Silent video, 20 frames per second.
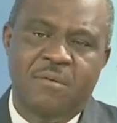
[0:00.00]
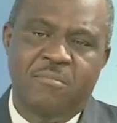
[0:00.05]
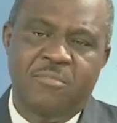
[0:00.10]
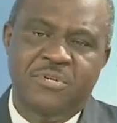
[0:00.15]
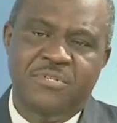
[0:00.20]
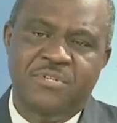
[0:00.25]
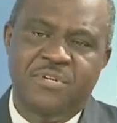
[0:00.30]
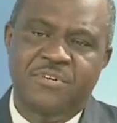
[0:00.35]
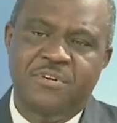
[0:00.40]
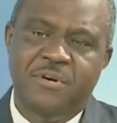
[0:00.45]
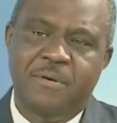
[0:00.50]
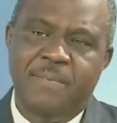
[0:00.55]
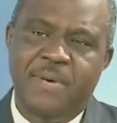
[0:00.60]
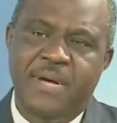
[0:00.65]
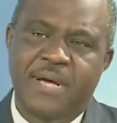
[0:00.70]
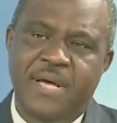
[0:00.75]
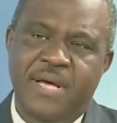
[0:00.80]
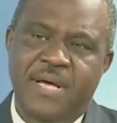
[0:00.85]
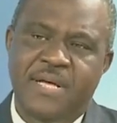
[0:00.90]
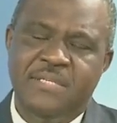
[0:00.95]
But Central
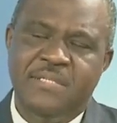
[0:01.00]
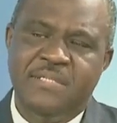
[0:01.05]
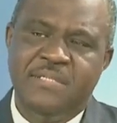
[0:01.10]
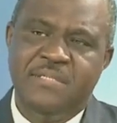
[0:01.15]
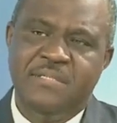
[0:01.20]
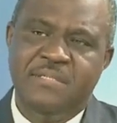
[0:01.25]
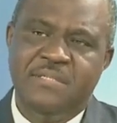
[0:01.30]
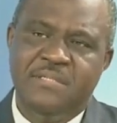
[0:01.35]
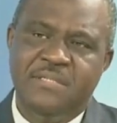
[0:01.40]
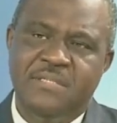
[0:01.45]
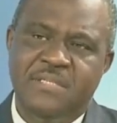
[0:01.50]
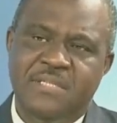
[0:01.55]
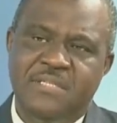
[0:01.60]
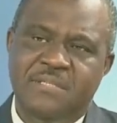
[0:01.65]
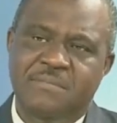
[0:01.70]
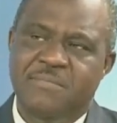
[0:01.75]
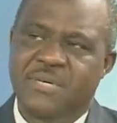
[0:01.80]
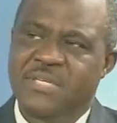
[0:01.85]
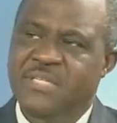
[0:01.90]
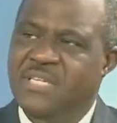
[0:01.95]
Bank has, as
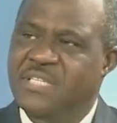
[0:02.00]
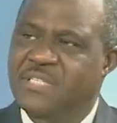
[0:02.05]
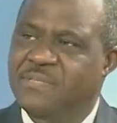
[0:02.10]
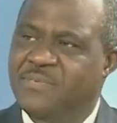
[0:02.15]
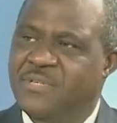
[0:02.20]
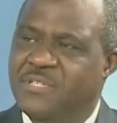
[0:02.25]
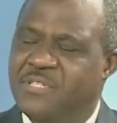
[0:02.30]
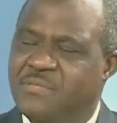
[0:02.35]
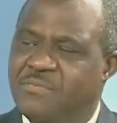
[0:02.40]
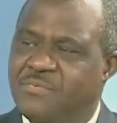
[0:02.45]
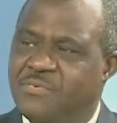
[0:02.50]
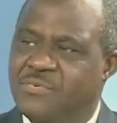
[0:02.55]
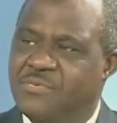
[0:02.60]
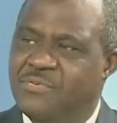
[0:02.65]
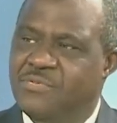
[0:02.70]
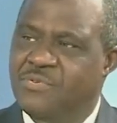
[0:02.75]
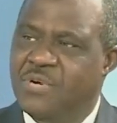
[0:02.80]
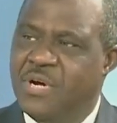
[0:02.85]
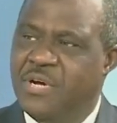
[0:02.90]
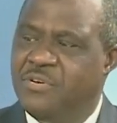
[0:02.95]
much as possible,
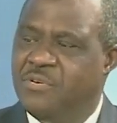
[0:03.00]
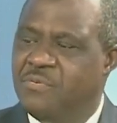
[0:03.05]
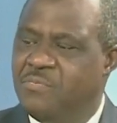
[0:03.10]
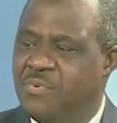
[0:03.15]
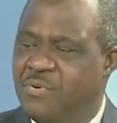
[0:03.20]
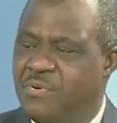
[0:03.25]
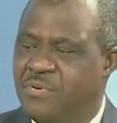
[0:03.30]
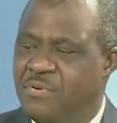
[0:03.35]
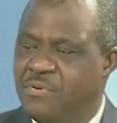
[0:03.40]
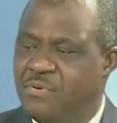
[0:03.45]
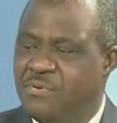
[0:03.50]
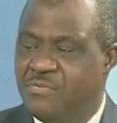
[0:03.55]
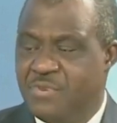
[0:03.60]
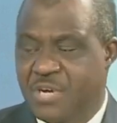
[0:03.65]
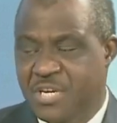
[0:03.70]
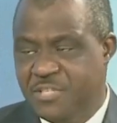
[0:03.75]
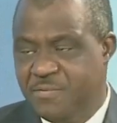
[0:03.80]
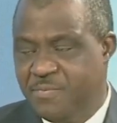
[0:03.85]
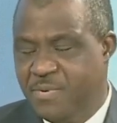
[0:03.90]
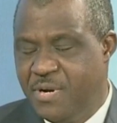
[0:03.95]
tried to be
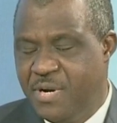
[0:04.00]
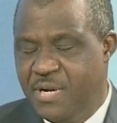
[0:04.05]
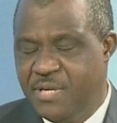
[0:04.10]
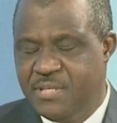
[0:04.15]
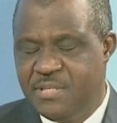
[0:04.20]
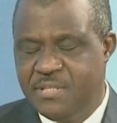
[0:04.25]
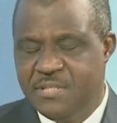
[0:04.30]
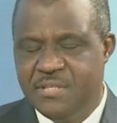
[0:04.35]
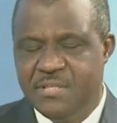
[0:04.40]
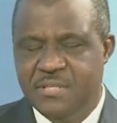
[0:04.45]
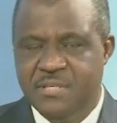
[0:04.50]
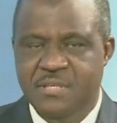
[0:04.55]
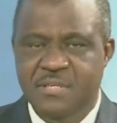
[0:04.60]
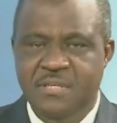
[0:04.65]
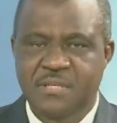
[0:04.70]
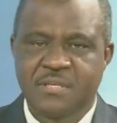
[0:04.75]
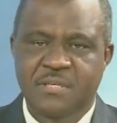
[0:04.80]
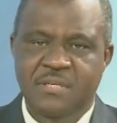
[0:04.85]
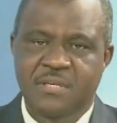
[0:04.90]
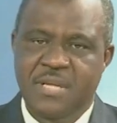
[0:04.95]
transparent.
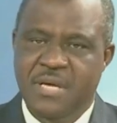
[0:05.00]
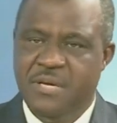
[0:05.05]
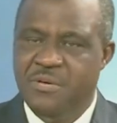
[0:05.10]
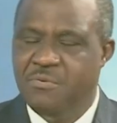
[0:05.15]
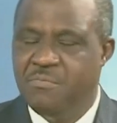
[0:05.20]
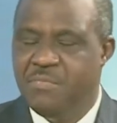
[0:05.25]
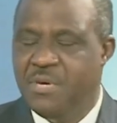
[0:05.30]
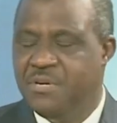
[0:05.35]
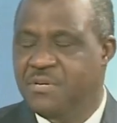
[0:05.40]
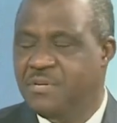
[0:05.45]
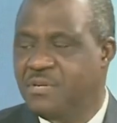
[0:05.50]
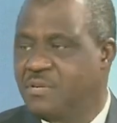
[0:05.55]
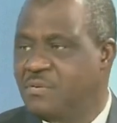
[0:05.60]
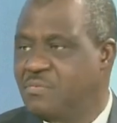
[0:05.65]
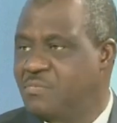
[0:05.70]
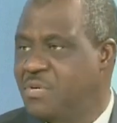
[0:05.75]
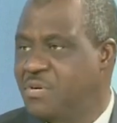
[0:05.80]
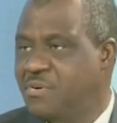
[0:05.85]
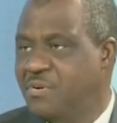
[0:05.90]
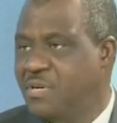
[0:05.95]
Like you
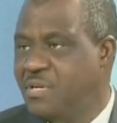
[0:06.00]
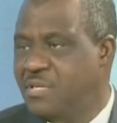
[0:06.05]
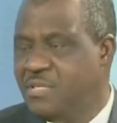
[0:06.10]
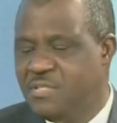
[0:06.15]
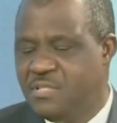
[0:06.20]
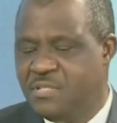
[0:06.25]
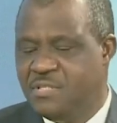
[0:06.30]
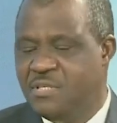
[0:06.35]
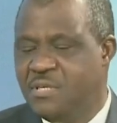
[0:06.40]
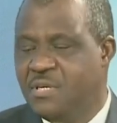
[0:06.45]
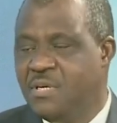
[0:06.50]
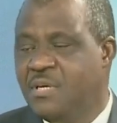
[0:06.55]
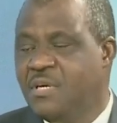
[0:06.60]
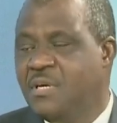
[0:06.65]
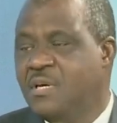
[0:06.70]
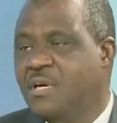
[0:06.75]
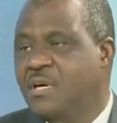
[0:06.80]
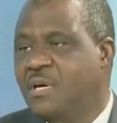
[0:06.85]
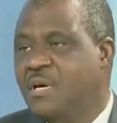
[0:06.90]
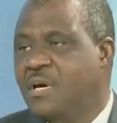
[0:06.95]
mentioned, we release
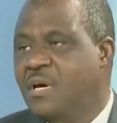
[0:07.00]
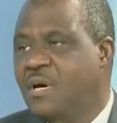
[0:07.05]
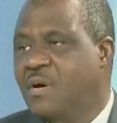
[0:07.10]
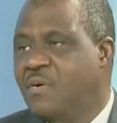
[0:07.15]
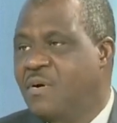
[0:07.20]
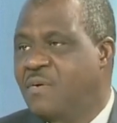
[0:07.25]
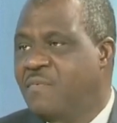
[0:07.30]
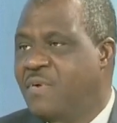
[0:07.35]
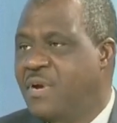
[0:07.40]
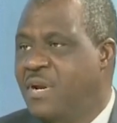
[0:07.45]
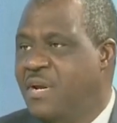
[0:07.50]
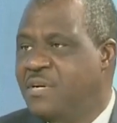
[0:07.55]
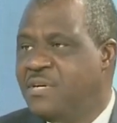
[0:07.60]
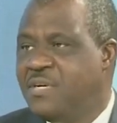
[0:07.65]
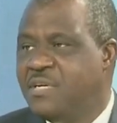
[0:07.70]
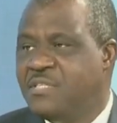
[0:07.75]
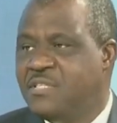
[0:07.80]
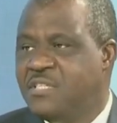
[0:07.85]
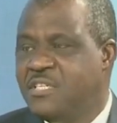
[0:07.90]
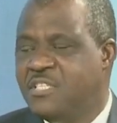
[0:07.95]
our
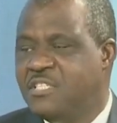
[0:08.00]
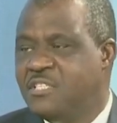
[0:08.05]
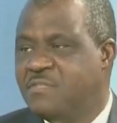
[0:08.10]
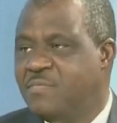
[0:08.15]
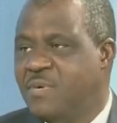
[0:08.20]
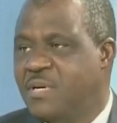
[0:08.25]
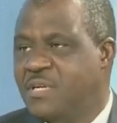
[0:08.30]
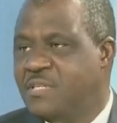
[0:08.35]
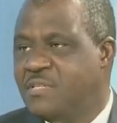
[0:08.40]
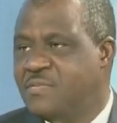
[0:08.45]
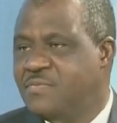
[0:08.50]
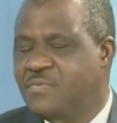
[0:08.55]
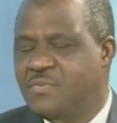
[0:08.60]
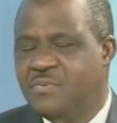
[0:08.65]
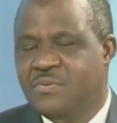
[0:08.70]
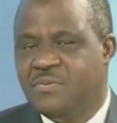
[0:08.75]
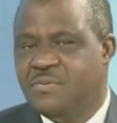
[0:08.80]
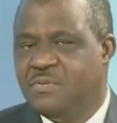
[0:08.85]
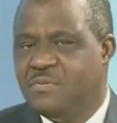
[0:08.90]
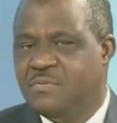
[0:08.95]
financial statements
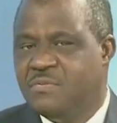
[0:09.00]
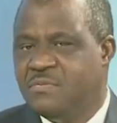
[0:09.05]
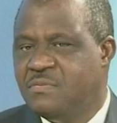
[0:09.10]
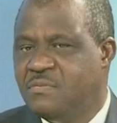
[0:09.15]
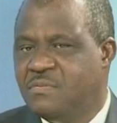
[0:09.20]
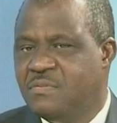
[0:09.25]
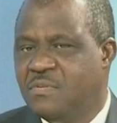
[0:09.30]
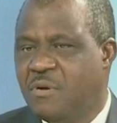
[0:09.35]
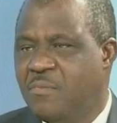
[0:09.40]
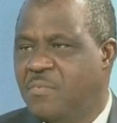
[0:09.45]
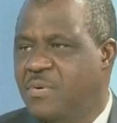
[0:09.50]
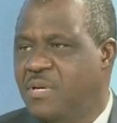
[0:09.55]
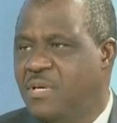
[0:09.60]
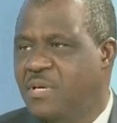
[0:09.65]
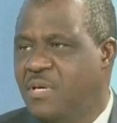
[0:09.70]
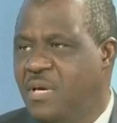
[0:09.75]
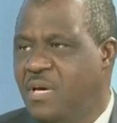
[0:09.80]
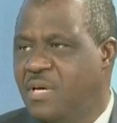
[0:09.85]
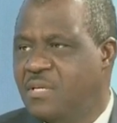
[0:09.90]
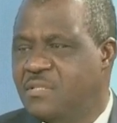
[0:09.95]
for how many
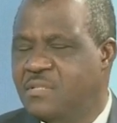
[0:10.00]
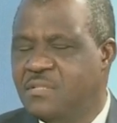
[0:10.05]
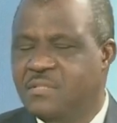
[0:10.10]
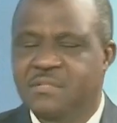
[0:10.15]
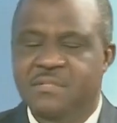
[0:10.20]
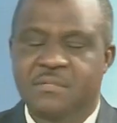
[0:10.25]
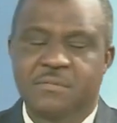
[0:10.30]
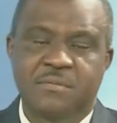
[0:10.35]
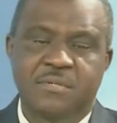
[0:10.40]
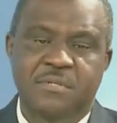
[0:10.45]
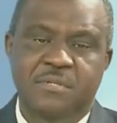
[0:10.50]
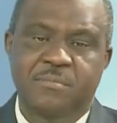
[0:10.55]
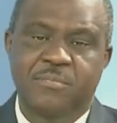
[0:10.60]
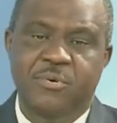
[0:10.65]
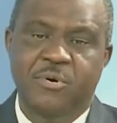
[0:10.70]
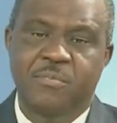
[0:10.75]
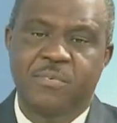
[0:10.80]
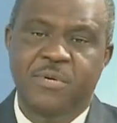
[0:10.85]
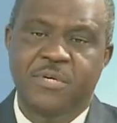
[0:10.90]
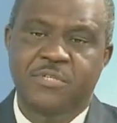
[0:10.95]
years on the
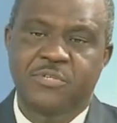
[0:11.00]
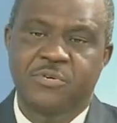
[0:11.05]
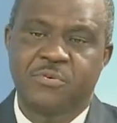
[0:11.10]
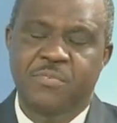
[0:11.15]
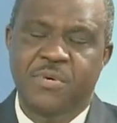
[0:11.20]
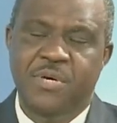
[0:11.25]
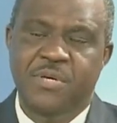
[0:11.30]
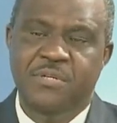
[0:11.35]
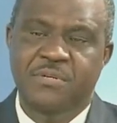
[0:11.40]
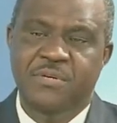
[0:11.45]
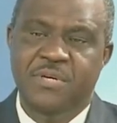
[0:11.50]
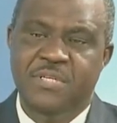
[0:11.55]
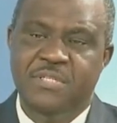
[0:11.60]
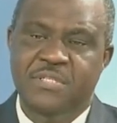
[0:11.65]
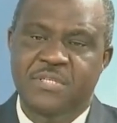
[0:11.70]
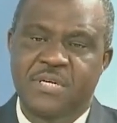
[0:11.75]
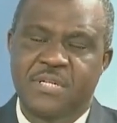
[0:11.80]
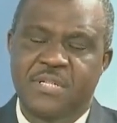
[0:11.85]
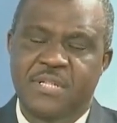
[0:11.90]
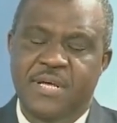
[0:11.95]
public domain. You're
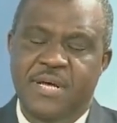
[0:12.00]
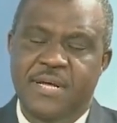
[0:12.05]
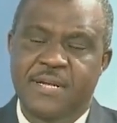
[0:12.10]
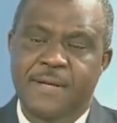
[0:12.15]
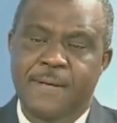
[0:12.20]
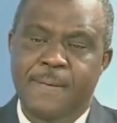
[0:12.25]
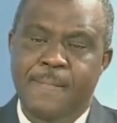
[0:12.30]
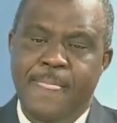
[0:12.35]
saying that.